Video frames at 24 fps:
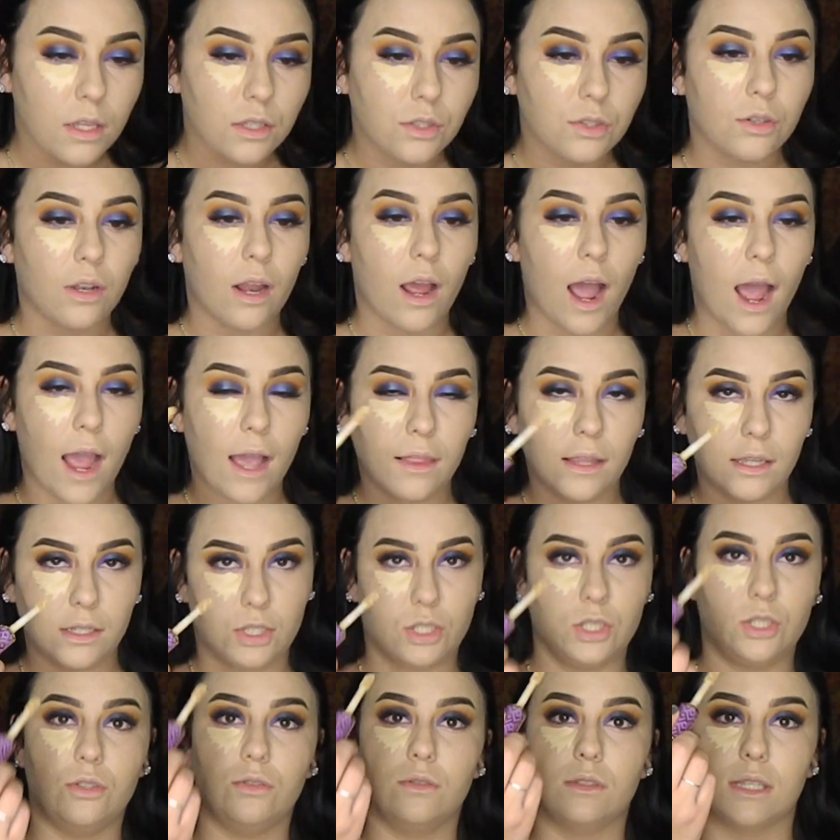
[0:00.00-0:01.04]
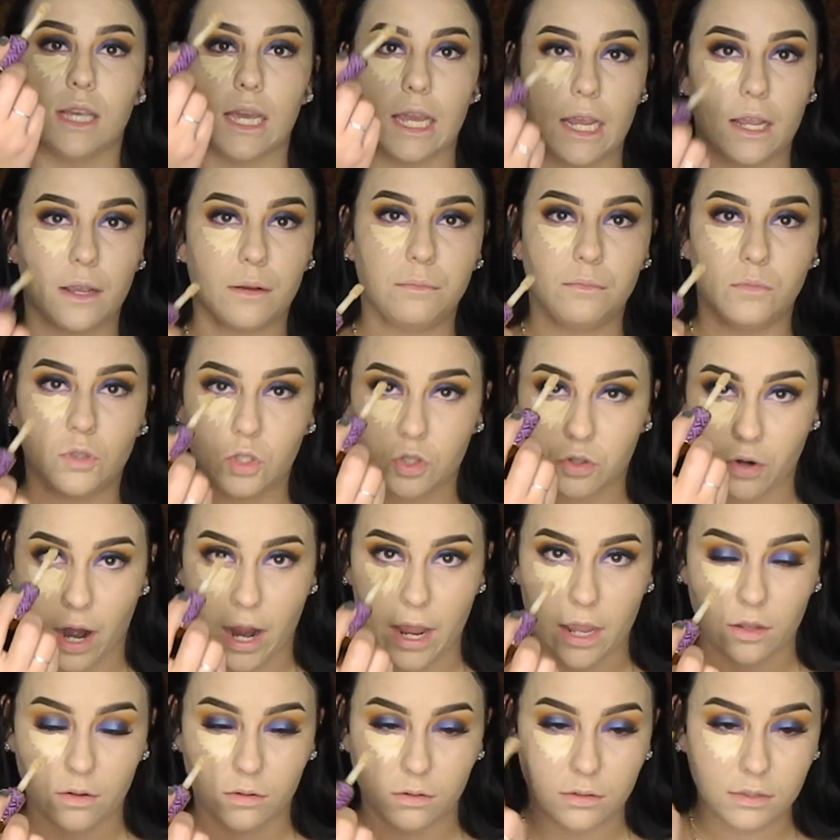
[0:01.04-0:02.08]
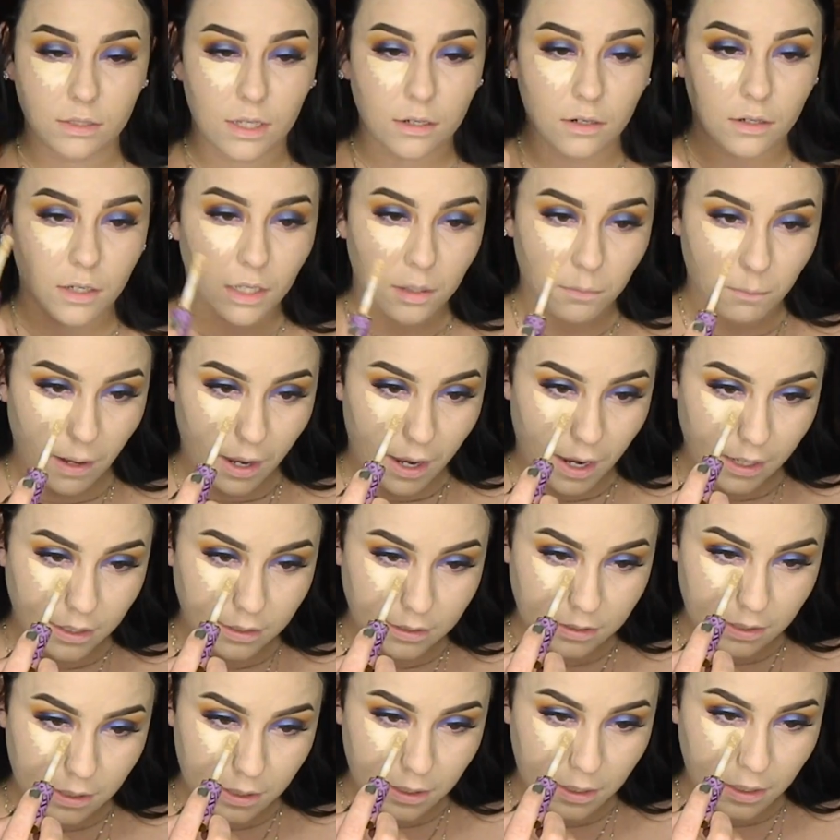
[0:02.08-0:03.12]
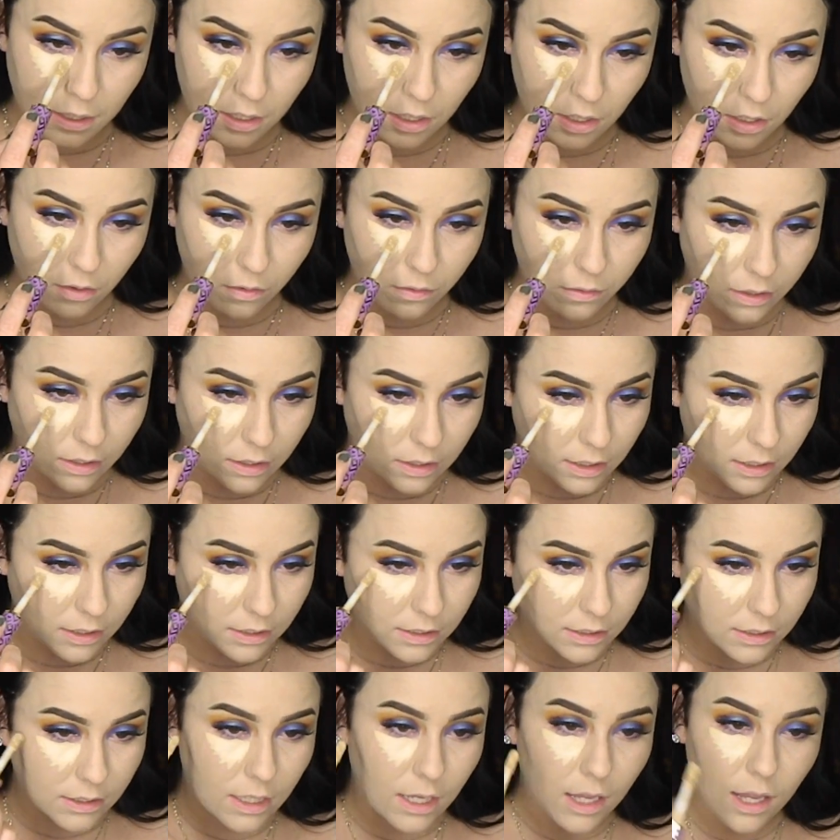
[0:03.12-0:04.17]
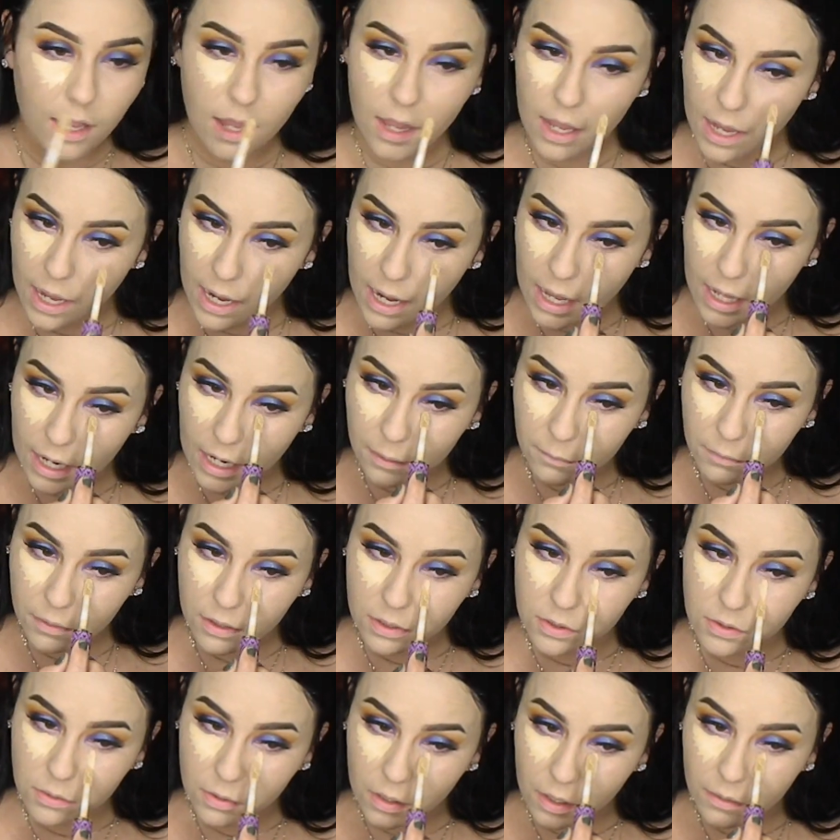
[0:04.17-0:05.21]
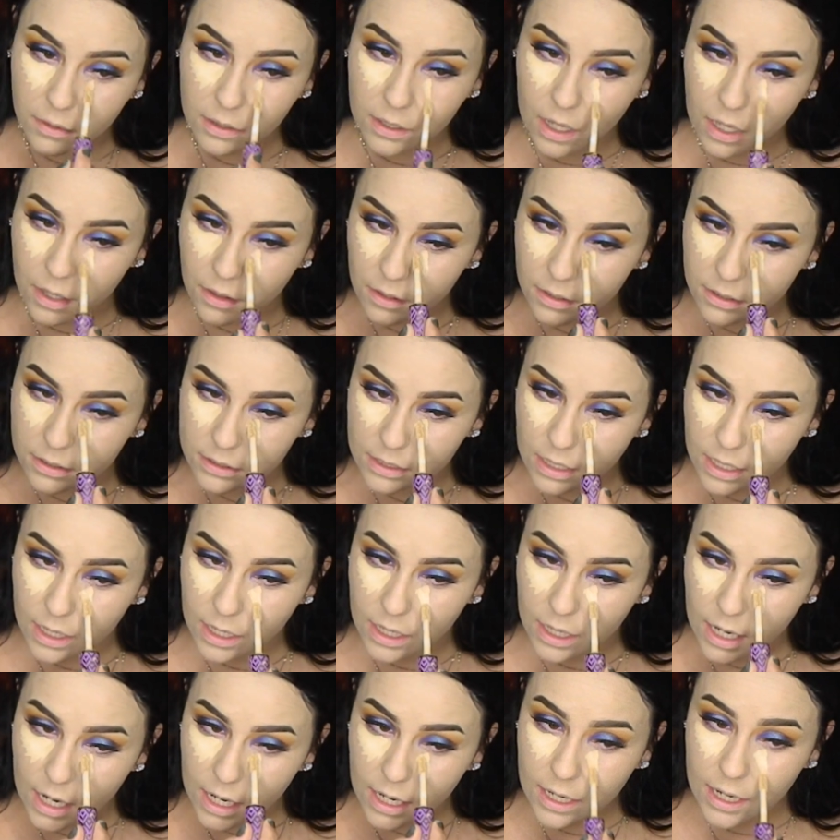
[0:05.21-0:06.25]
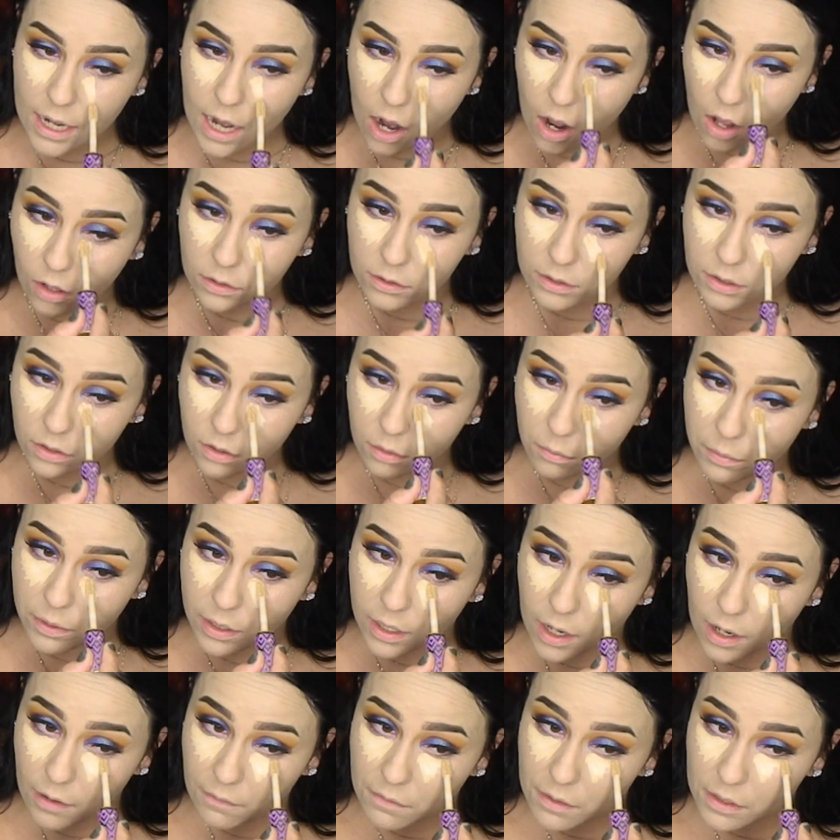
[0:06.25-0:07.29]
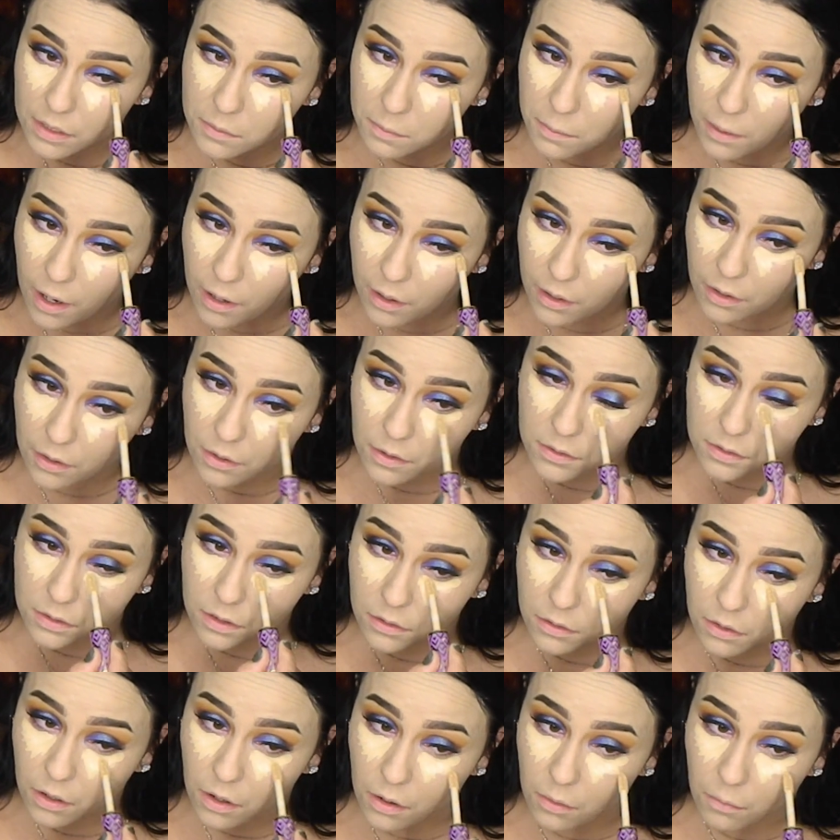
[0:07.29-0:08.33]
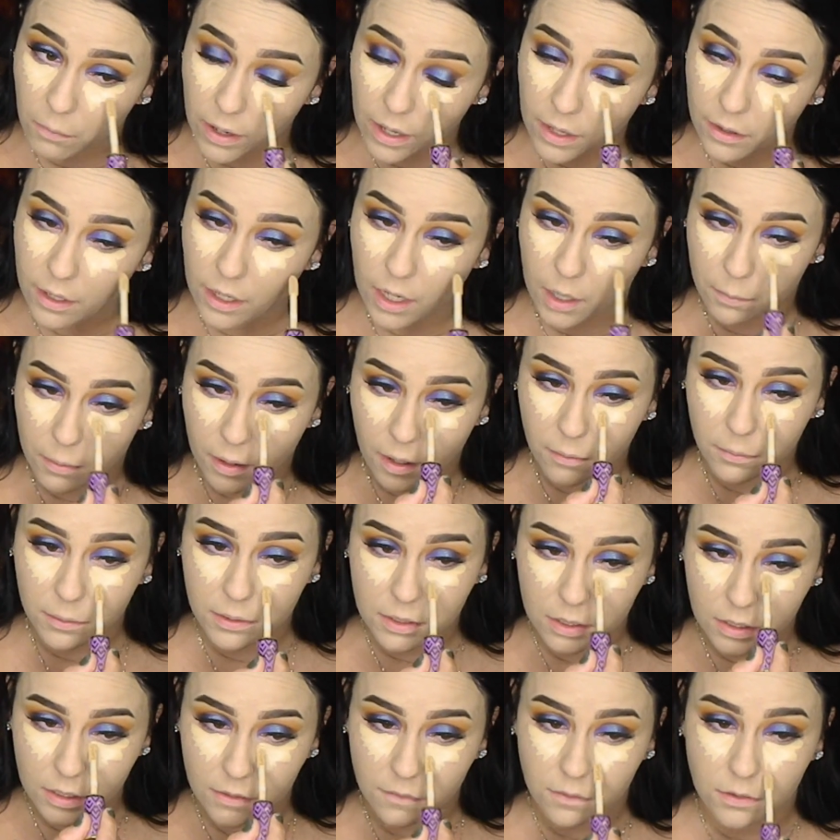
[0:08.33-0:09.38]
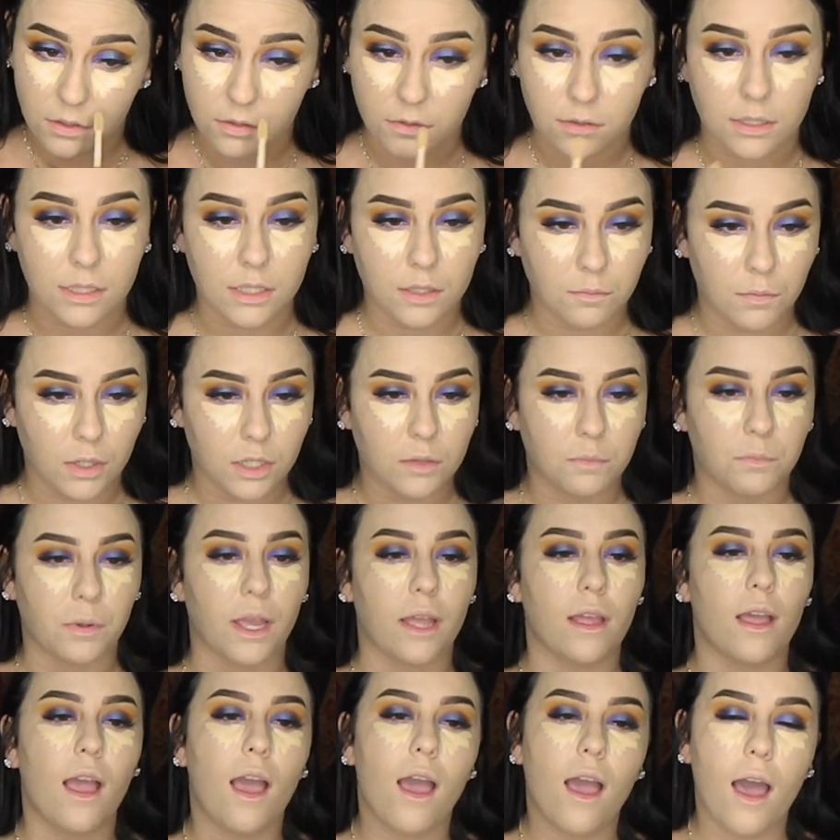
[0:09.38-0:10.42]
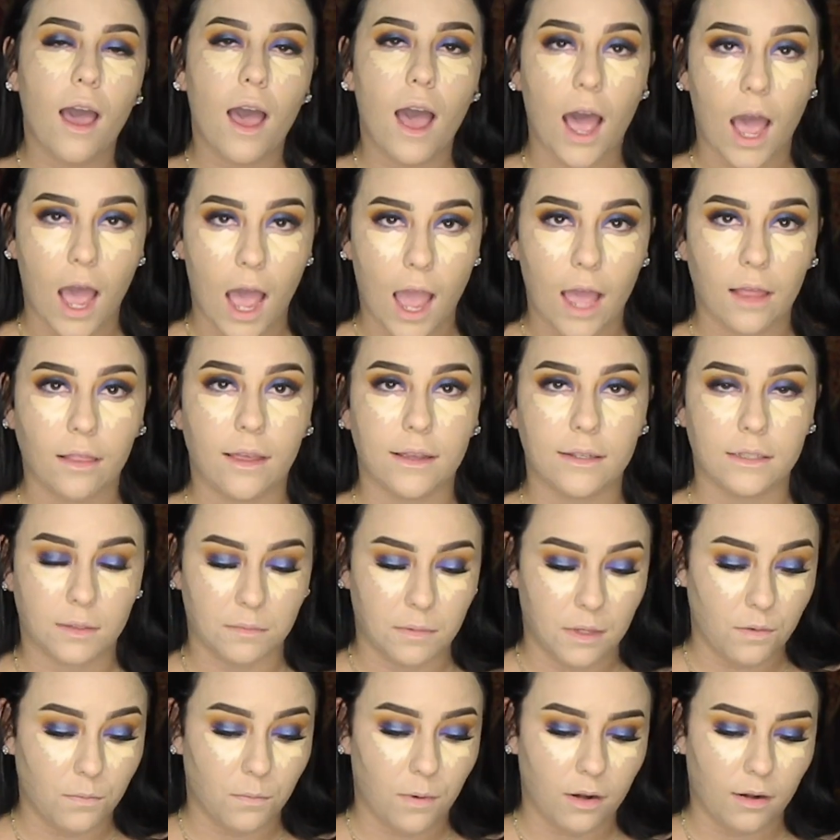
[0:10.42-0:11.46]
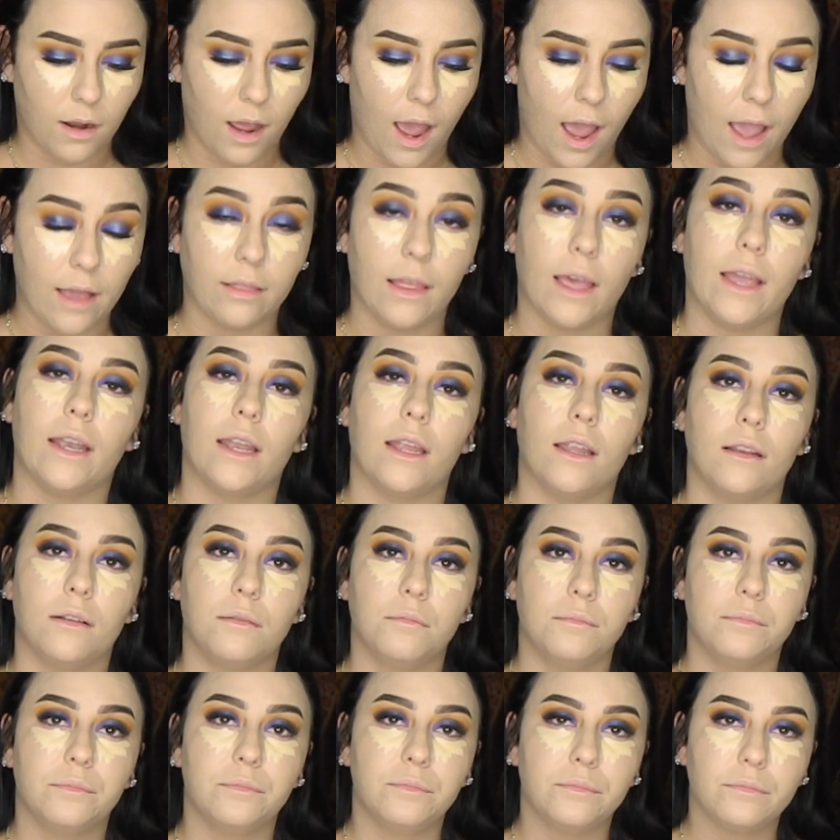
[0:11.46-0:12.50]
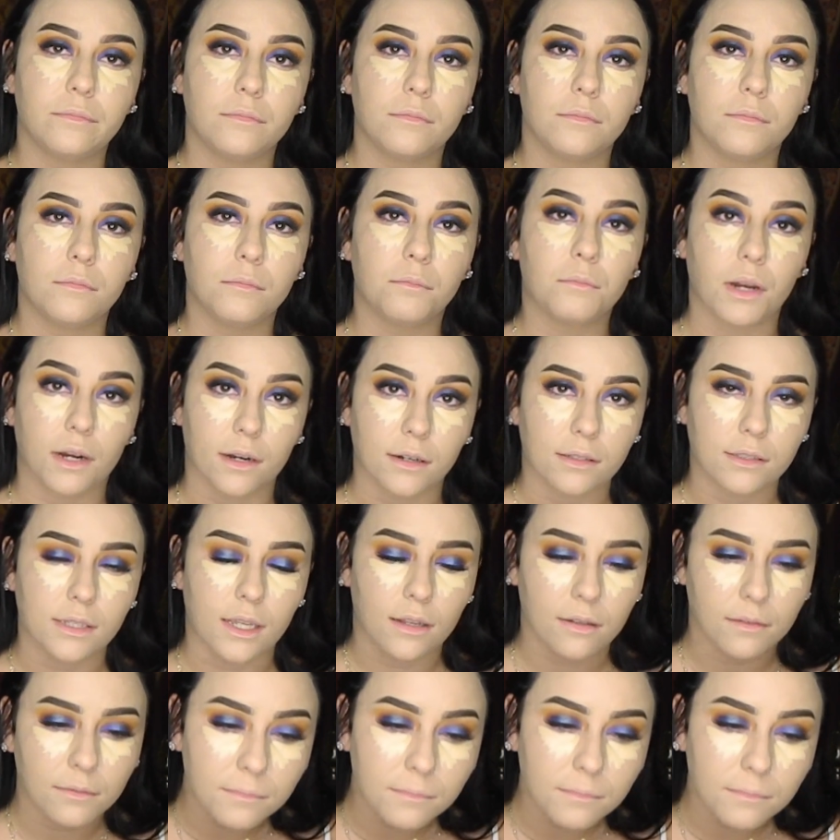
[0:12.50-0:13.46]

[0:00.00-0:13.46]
So now I like to use like triangles underneath my eyes like this and I'm going to do it on the other side. Now, a little bit of this product goes a long way. Like, I probably shouldn't even use this much, but I like to be one highlighted person.